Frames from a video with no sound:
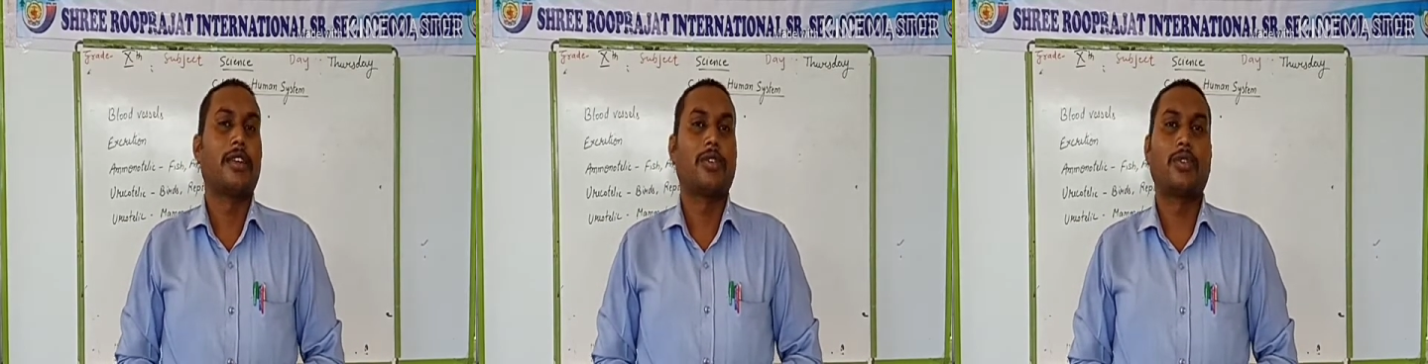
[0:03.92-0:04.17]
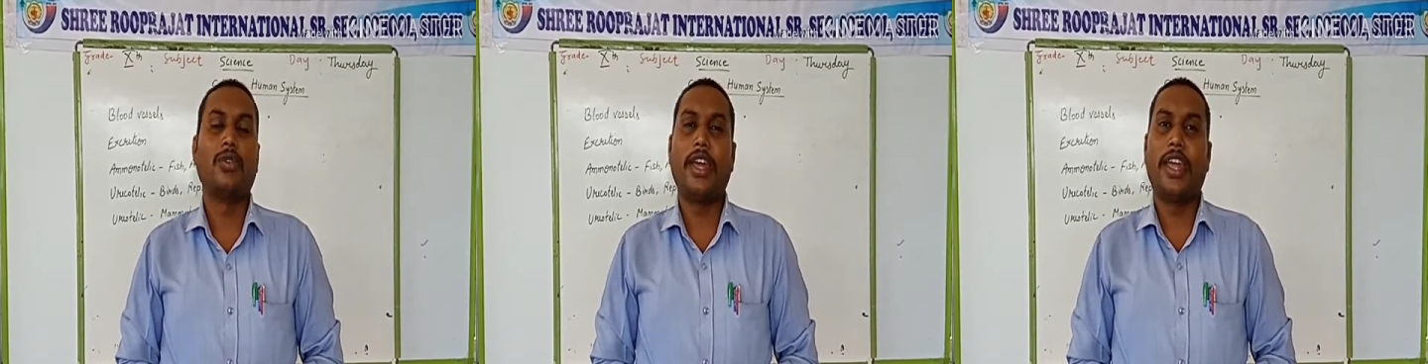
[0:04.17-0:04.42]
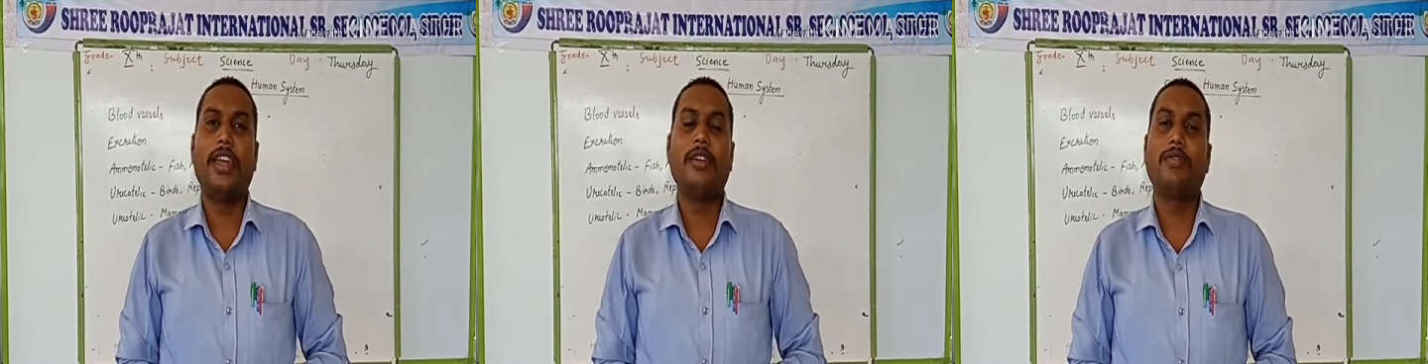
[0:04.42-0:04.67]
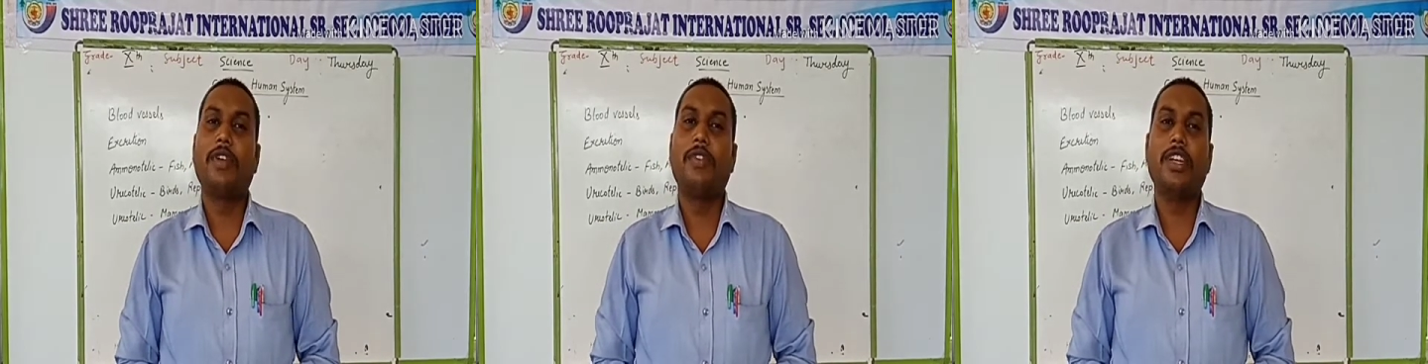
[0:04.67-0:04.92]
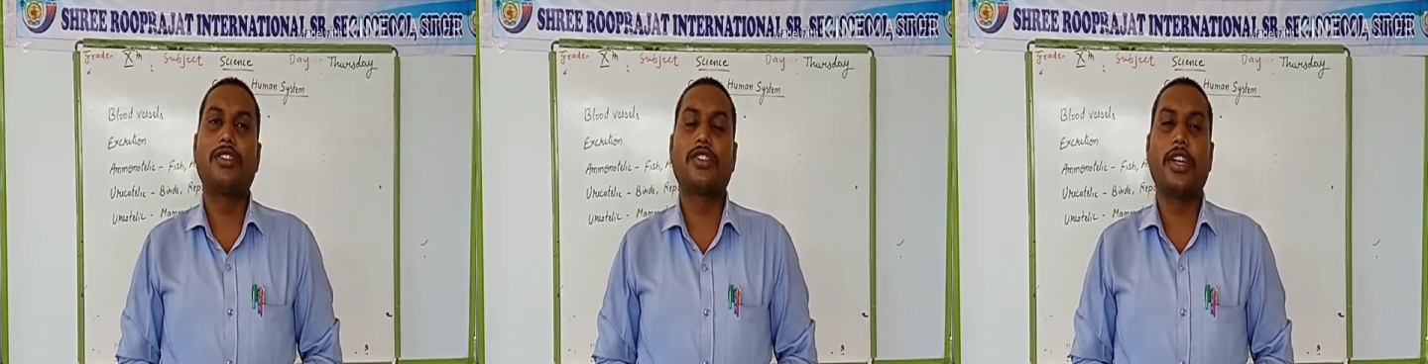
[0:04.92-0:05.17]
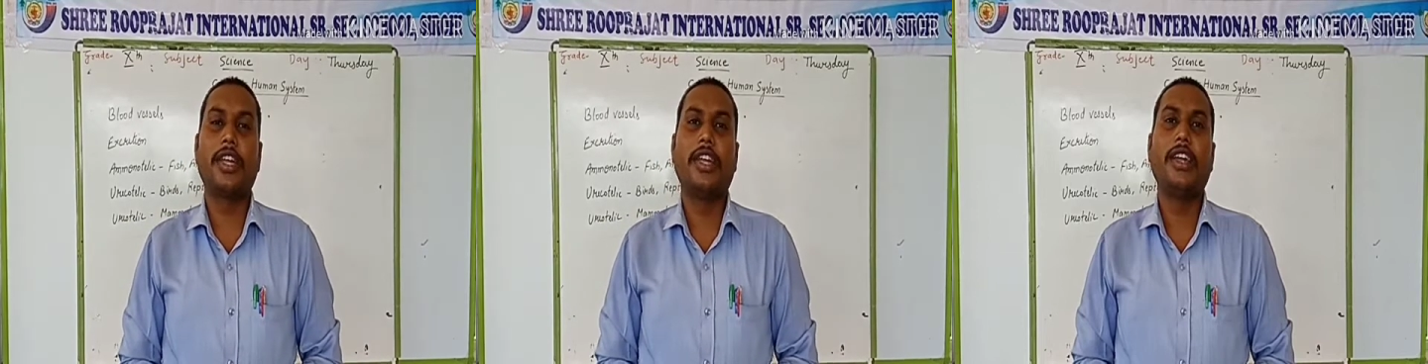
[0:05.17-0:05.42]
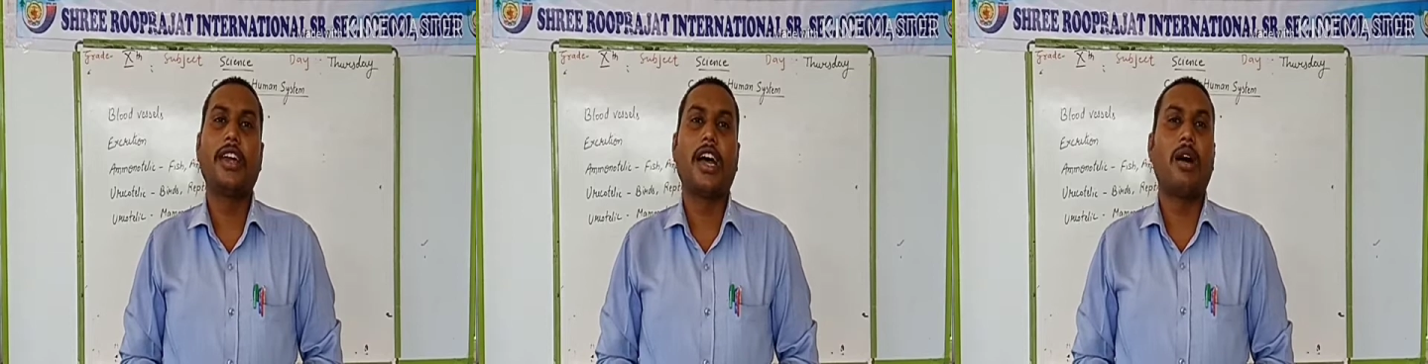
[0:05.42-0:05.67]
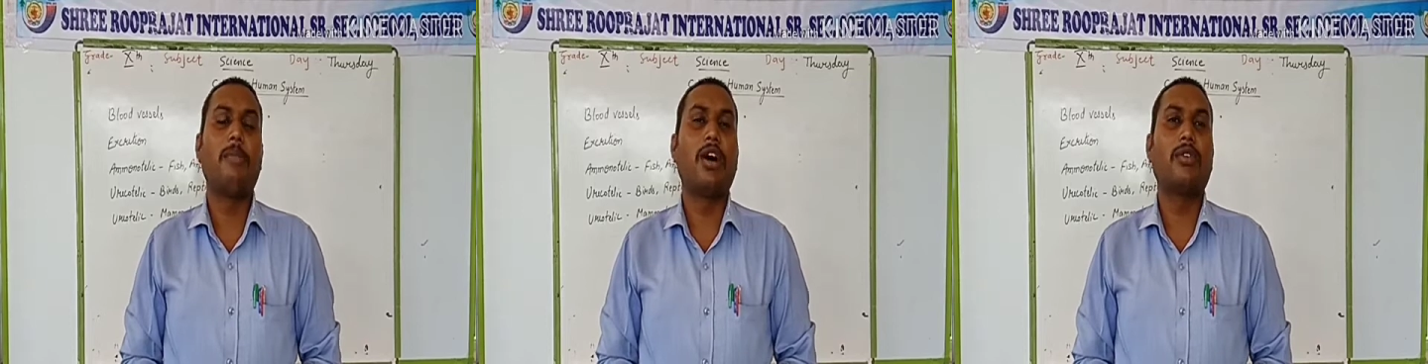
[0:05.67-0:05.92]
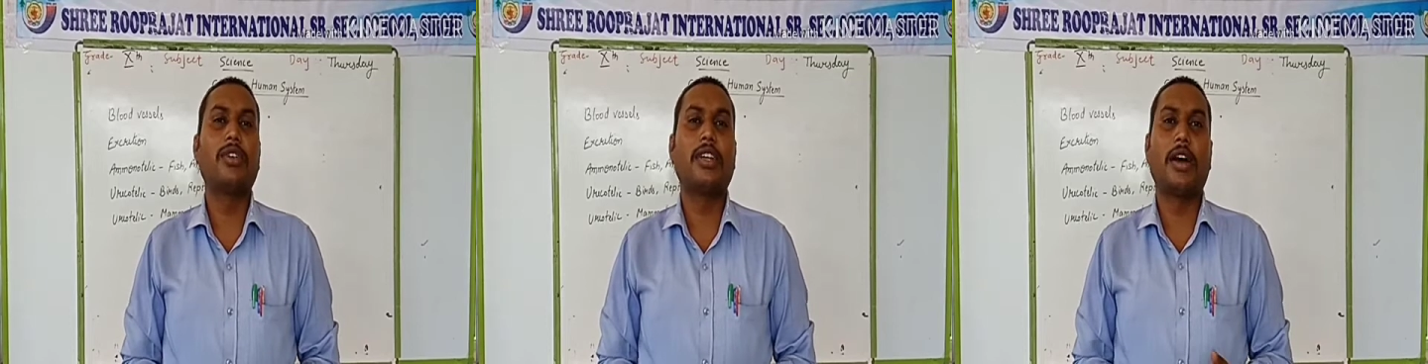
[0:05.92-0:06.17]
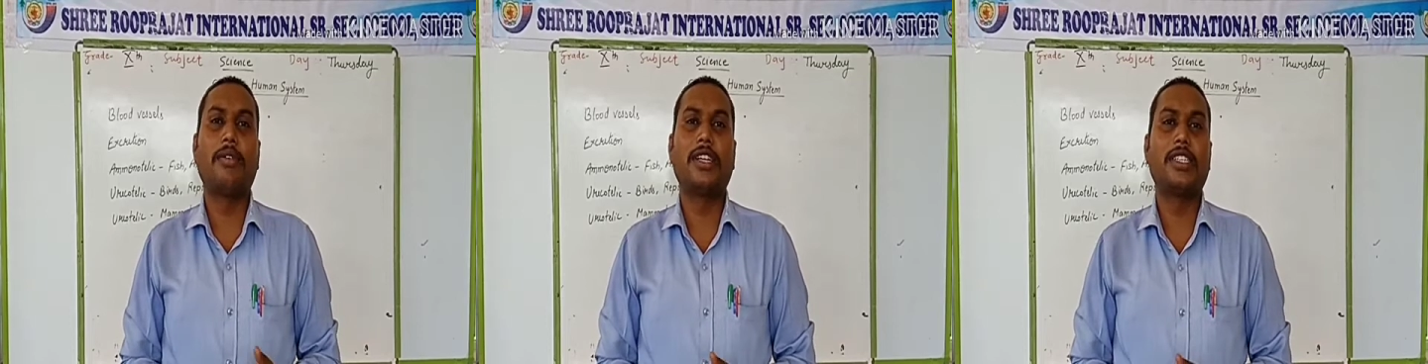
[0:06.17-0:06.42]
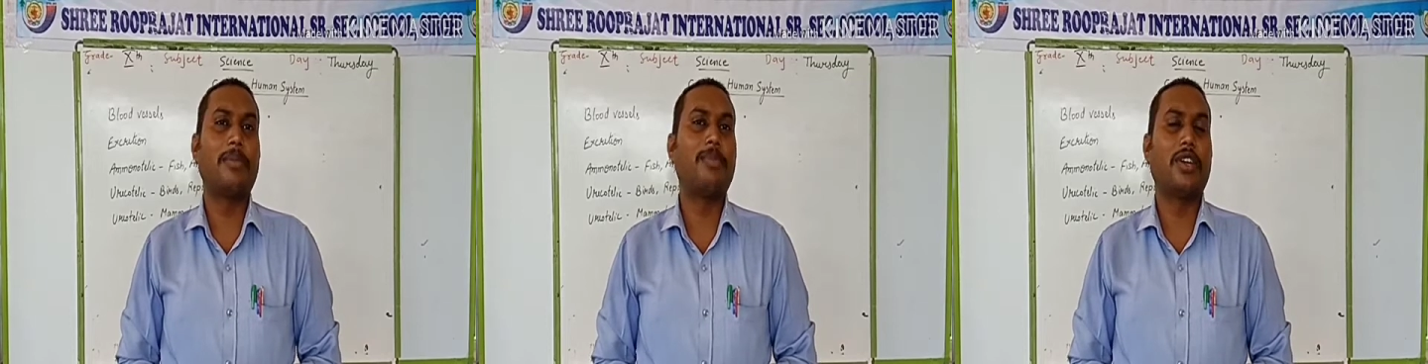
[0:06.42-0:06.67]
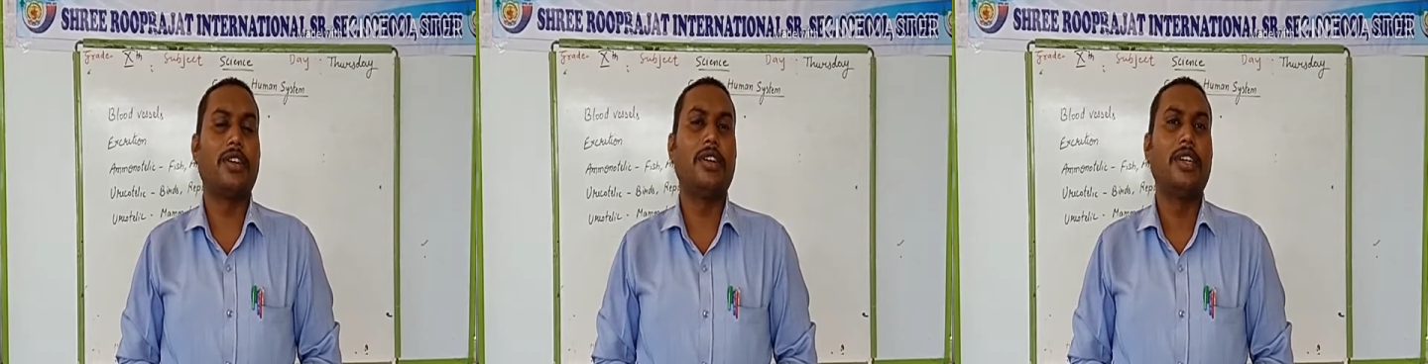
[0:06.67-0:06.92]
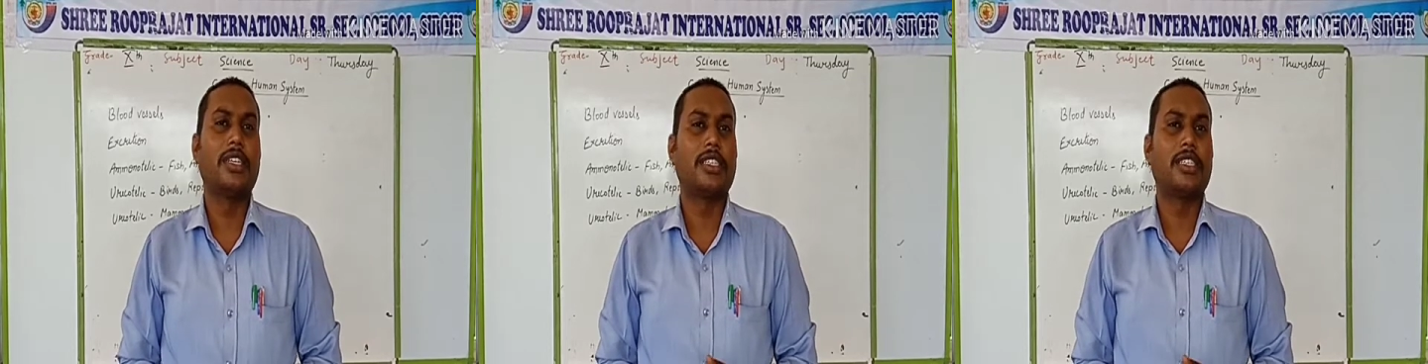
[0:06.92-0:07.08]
Today we will study about our chapter